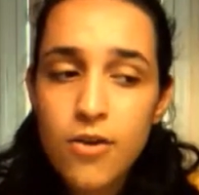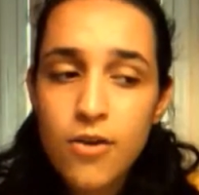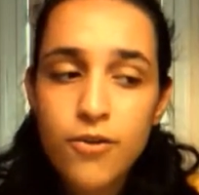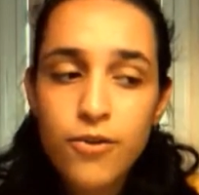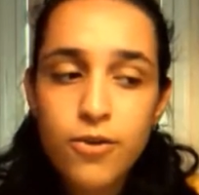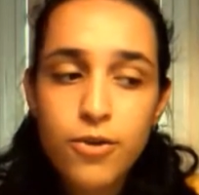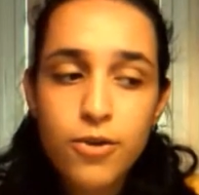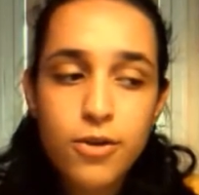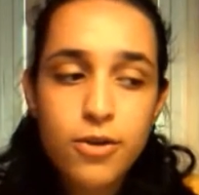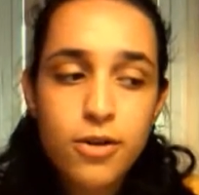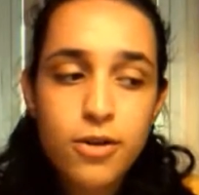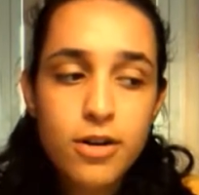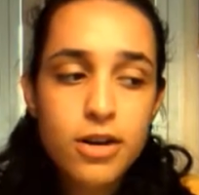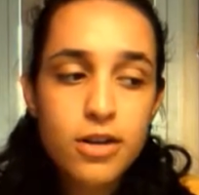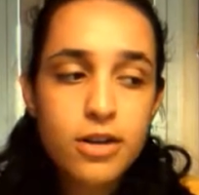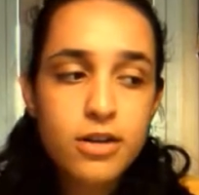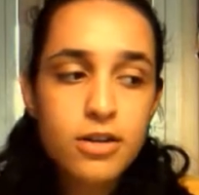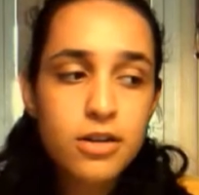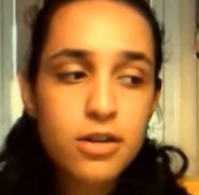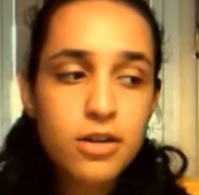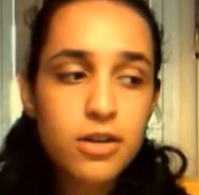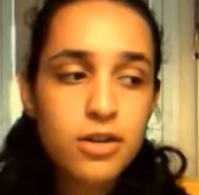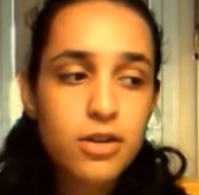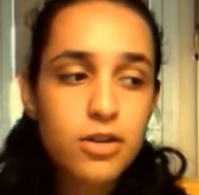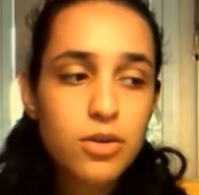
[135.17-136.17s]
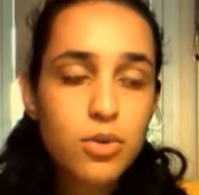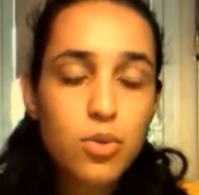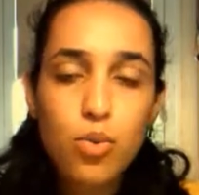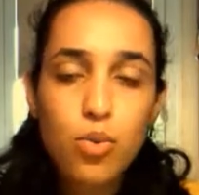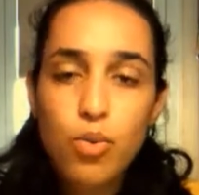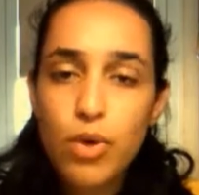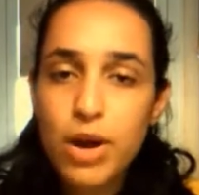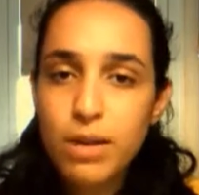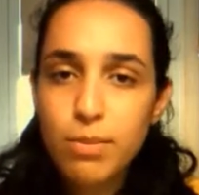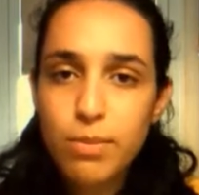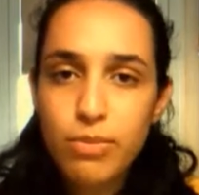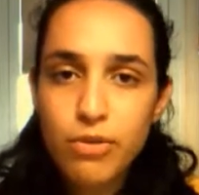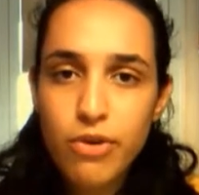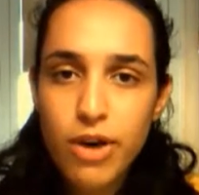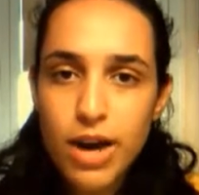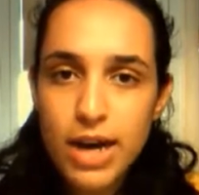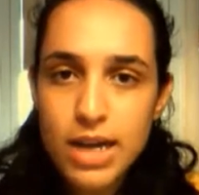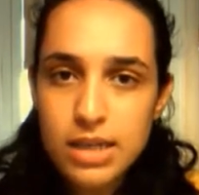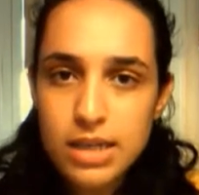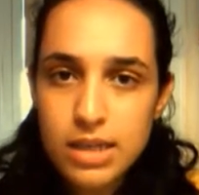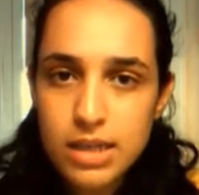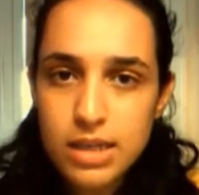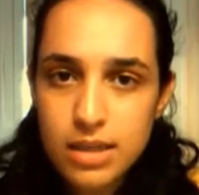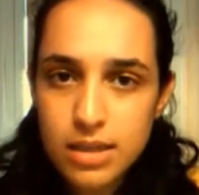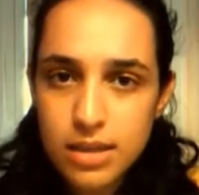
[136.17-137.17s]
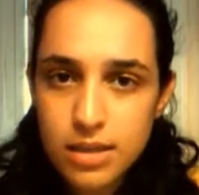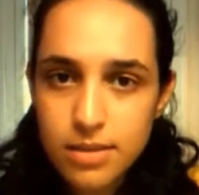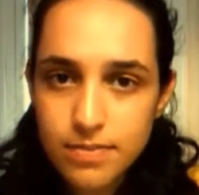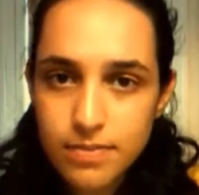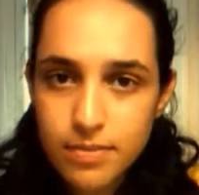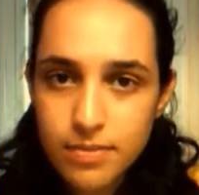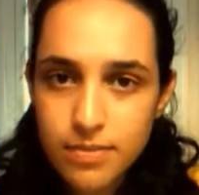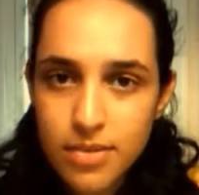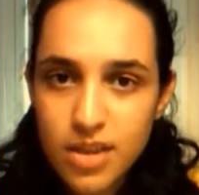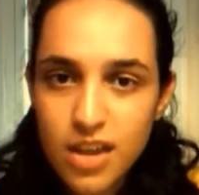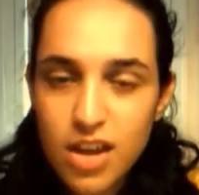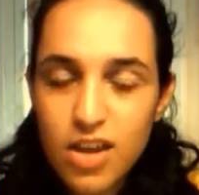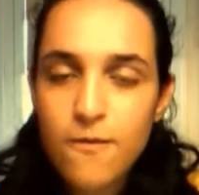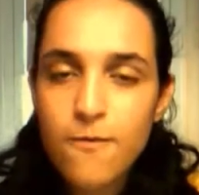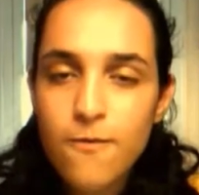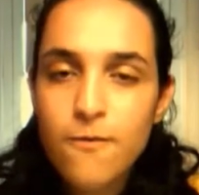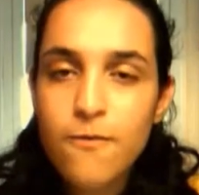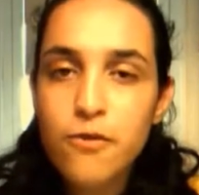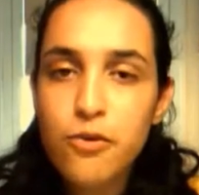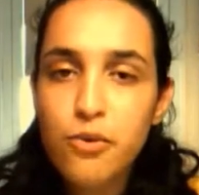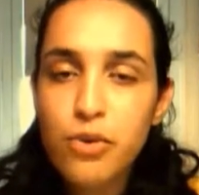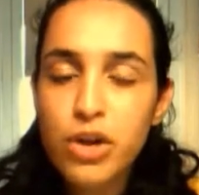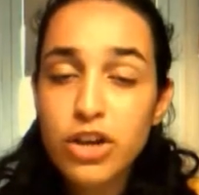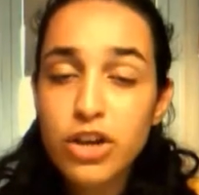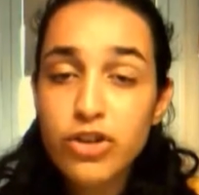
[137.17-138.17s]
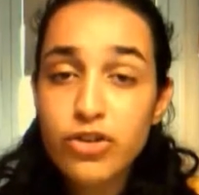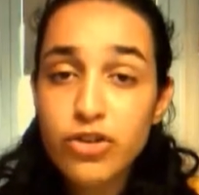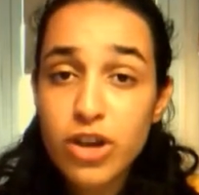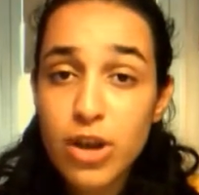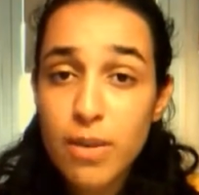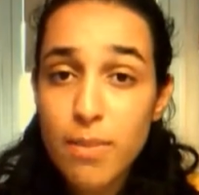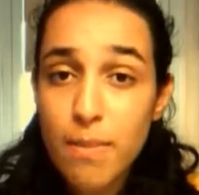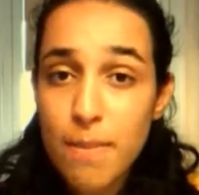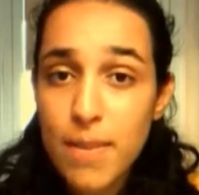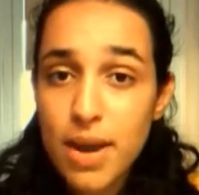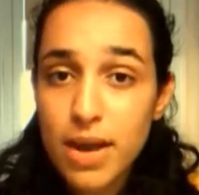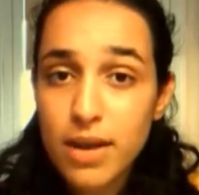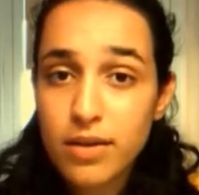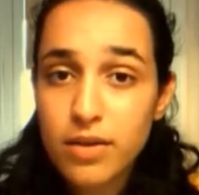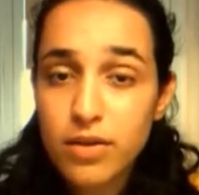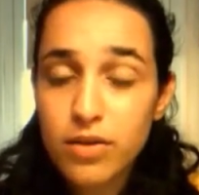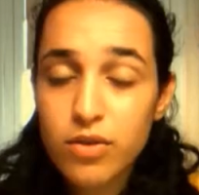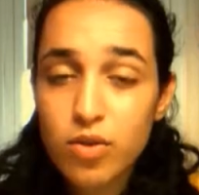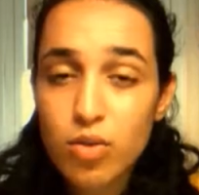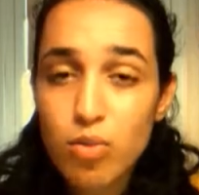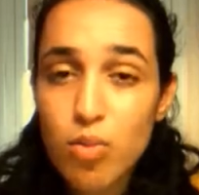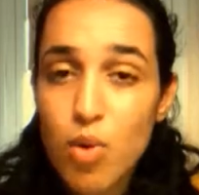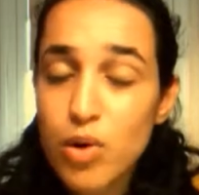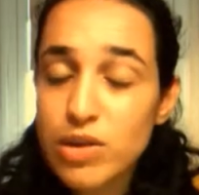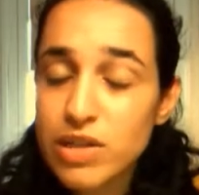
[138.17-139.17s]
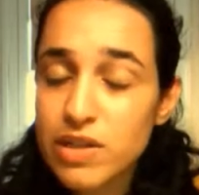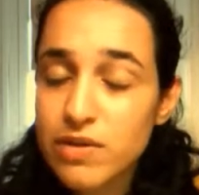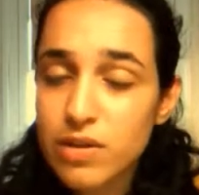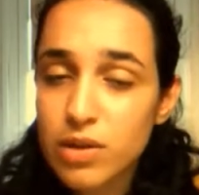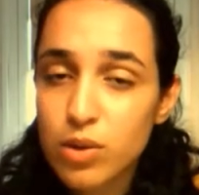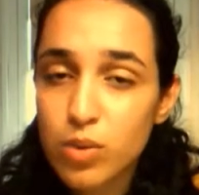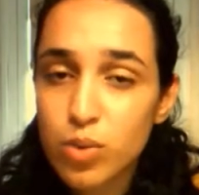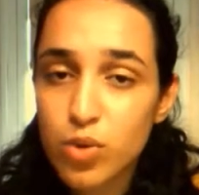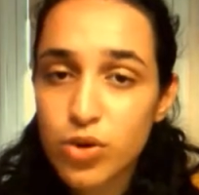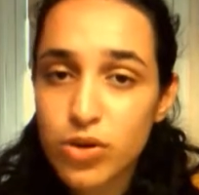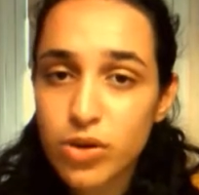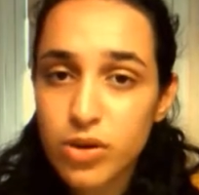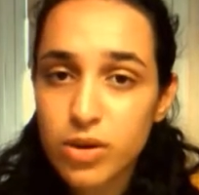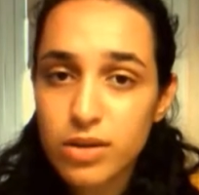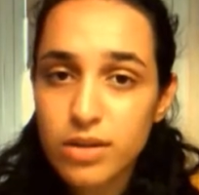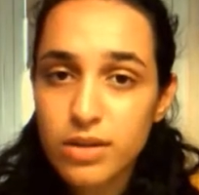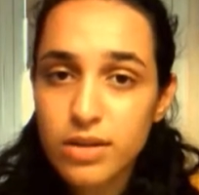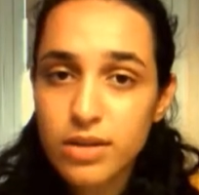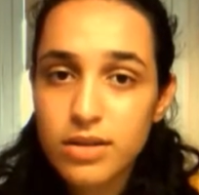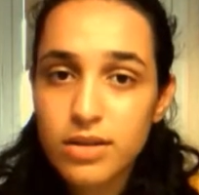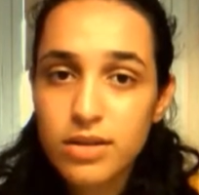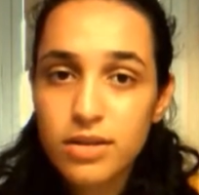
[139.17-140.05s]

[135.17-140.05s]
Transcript: for great prices, free shipment to most of the world,